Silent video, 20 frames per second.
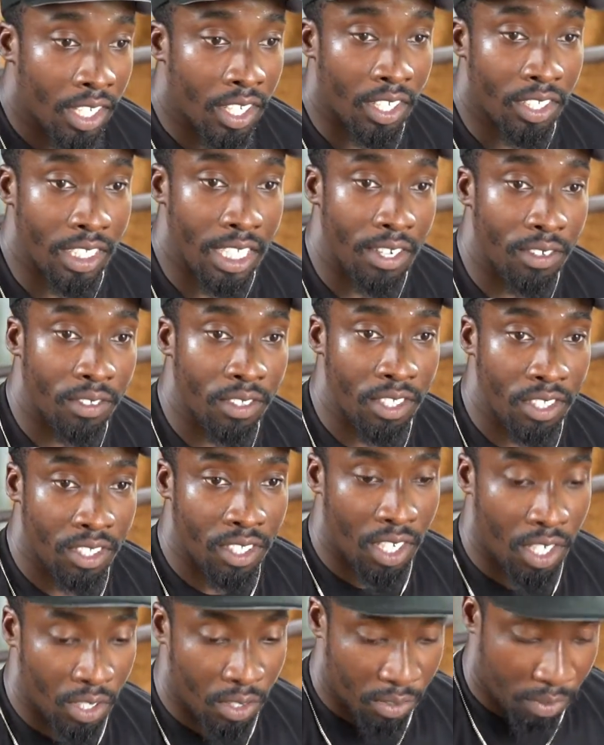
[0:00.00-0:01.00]
because everything
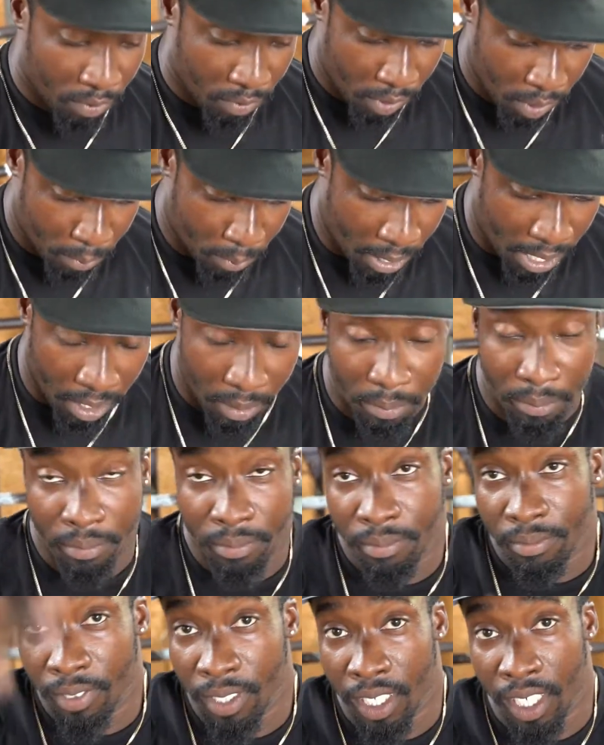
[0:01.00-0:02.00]
starts from the bottom
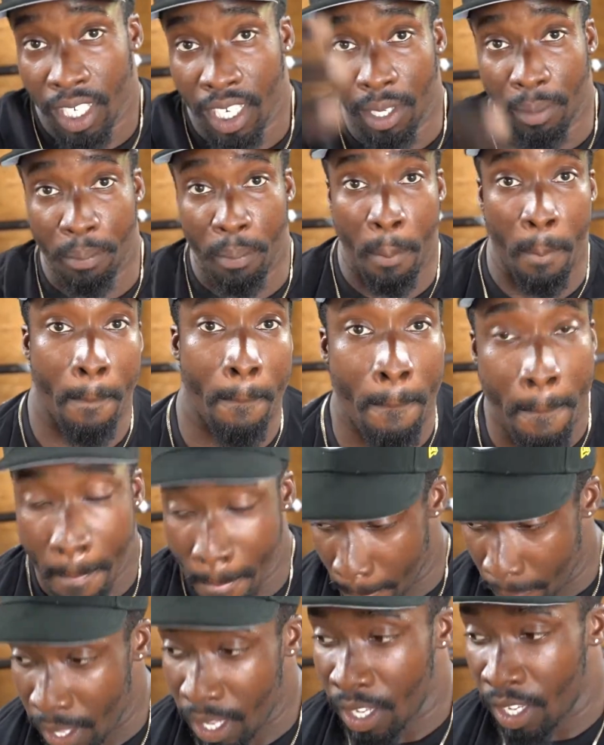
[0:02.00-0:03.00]
up.
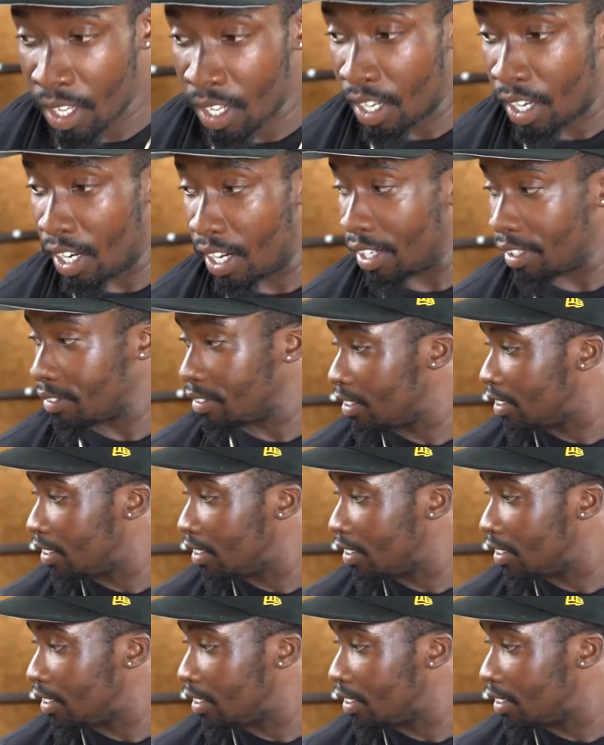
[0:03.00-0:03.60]
Alright.